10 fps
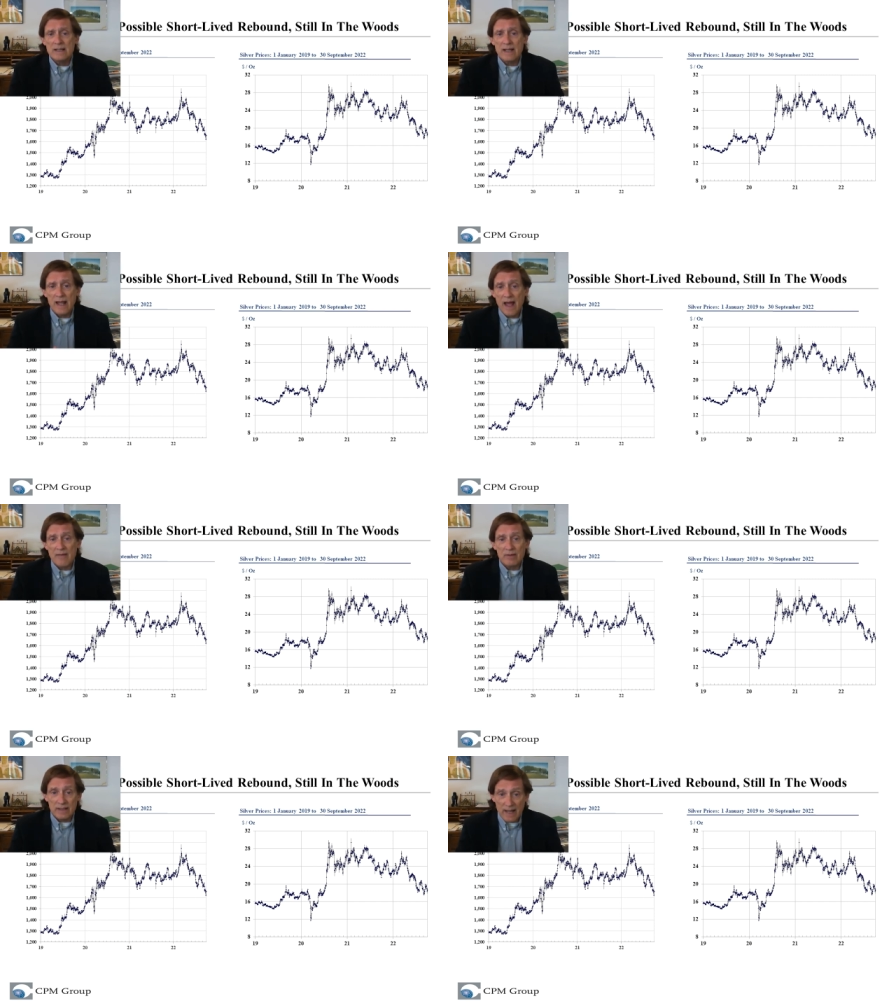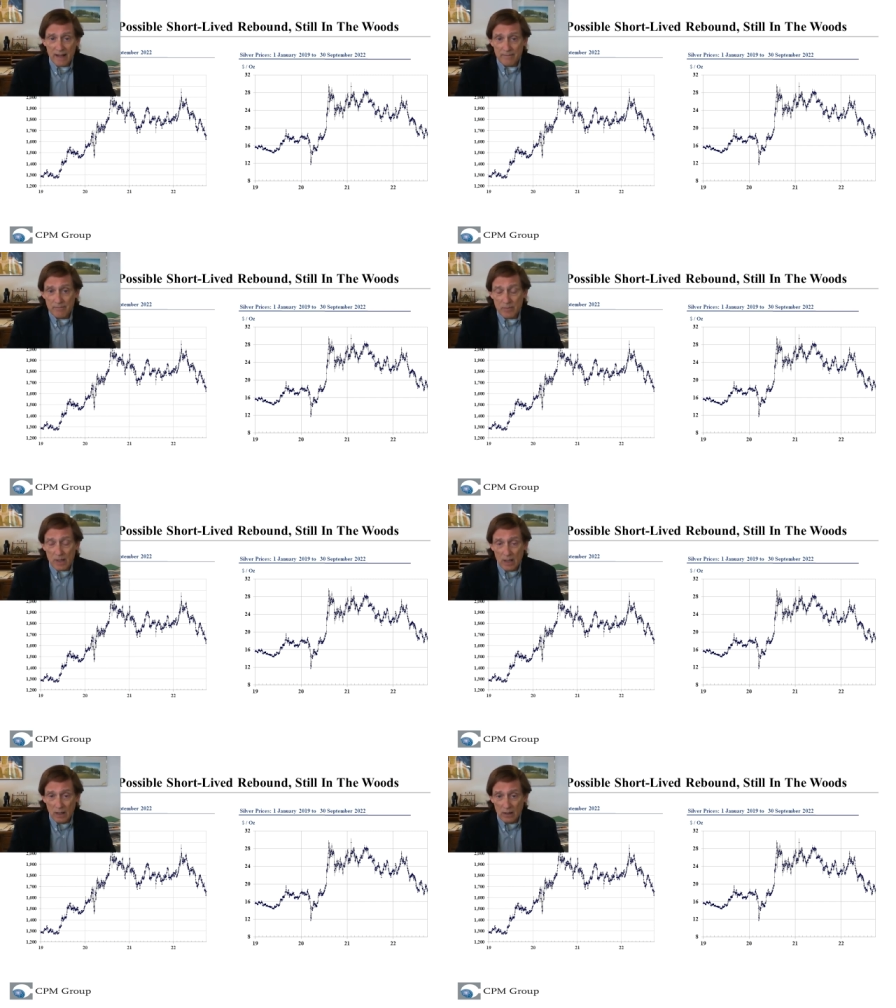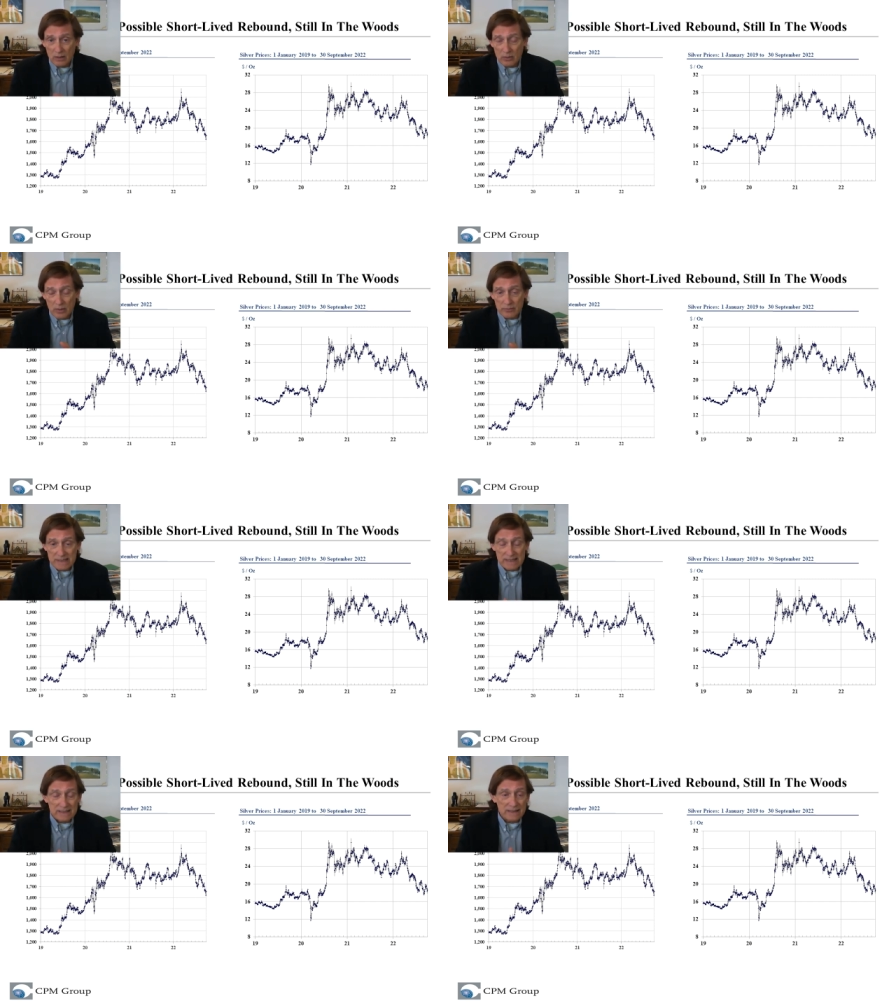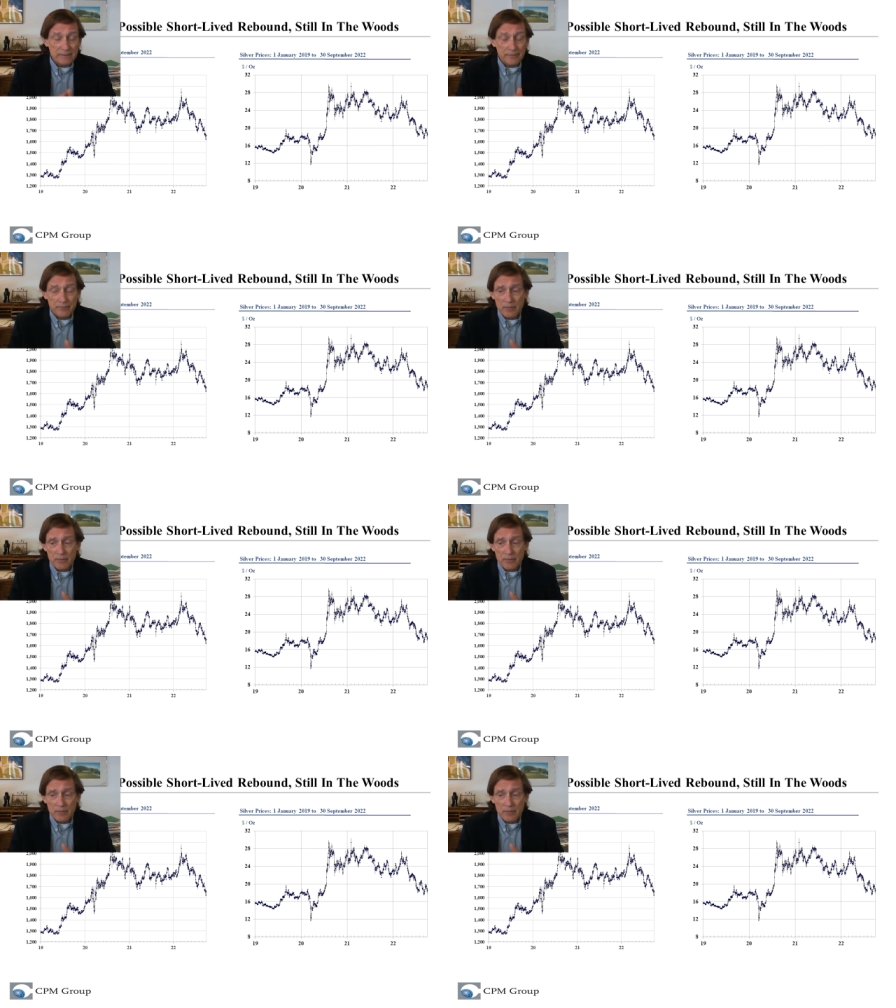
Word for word: They haven't yet, uh, or recently.